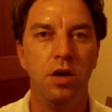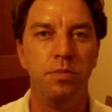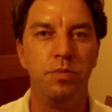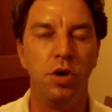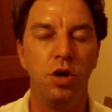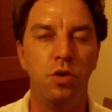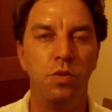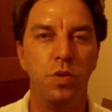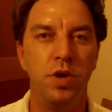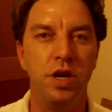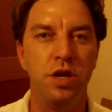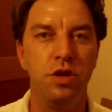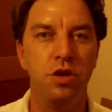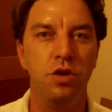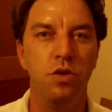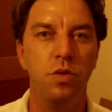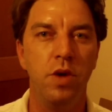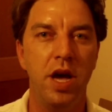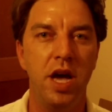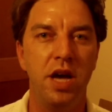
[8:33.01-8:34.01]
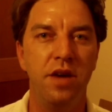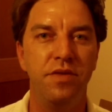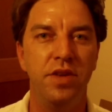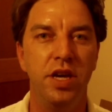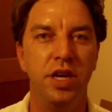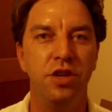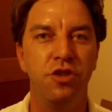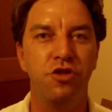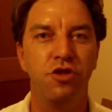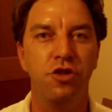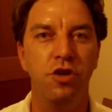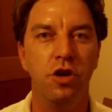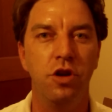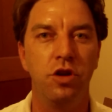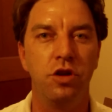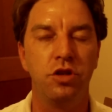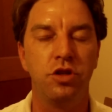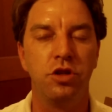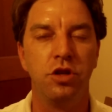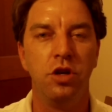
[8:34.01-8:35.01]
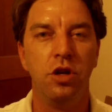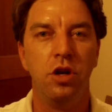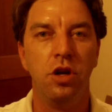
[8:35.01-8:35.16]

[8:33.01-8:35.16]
But when you have a church